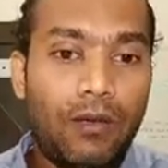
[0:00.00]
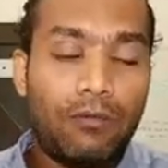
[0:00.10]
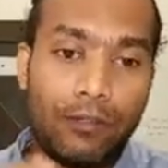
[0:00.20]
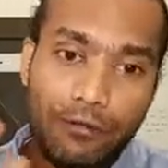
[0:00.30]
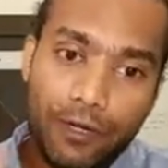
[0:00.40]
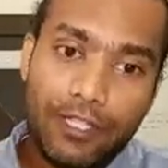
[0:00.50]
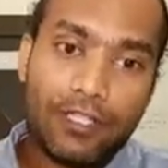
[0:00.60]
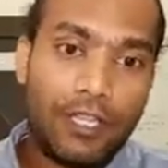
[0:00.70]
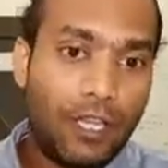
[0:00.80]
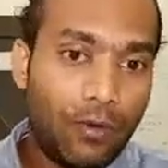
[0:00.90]
The first
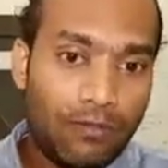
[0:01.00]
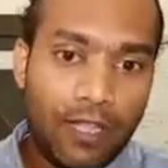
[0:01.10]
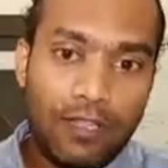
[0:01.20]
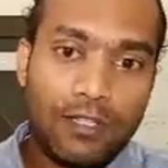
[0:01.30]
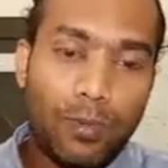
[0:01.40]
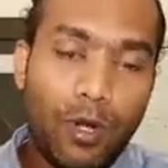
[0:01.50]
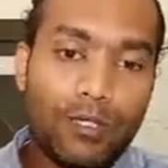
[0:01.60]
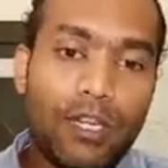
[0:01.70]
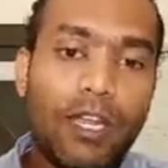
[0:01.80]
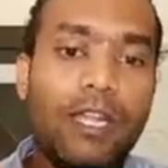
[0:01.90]
thing, you have done this
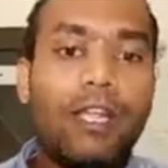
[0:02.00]
project.